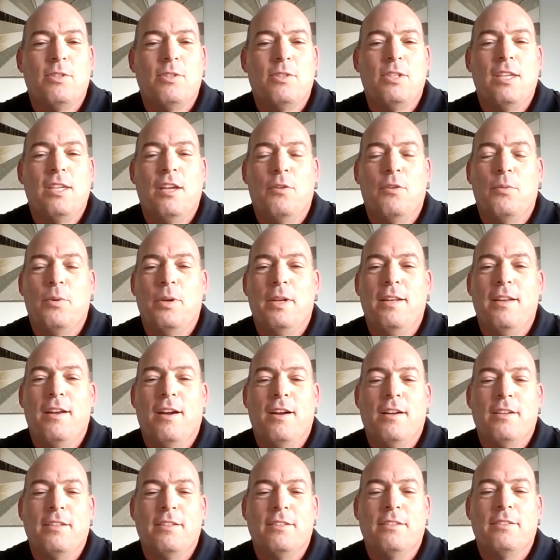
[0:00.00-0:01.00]
of Asea
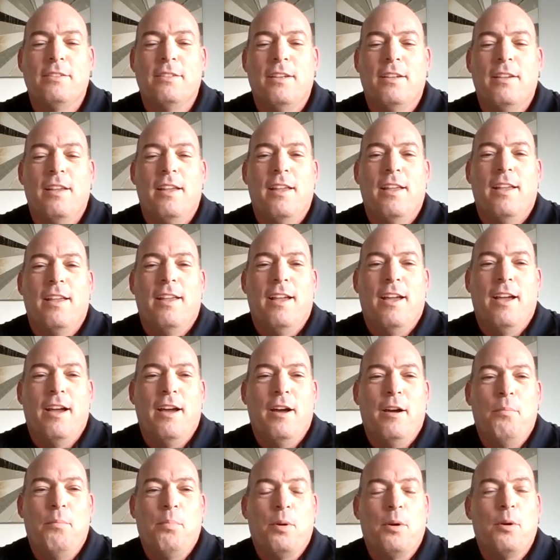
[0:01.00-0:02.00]
Redox
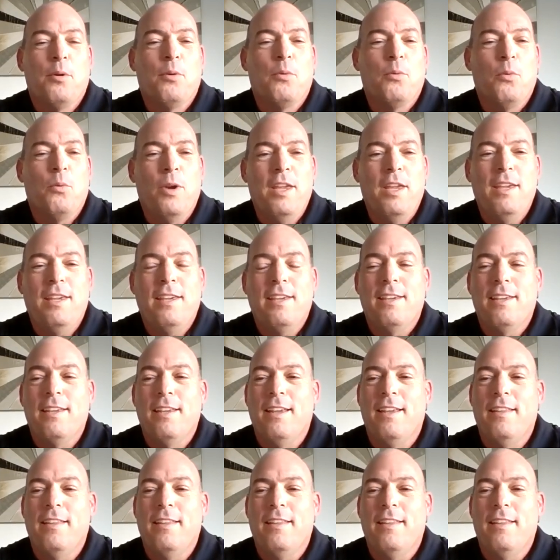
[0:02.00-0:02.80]
per week,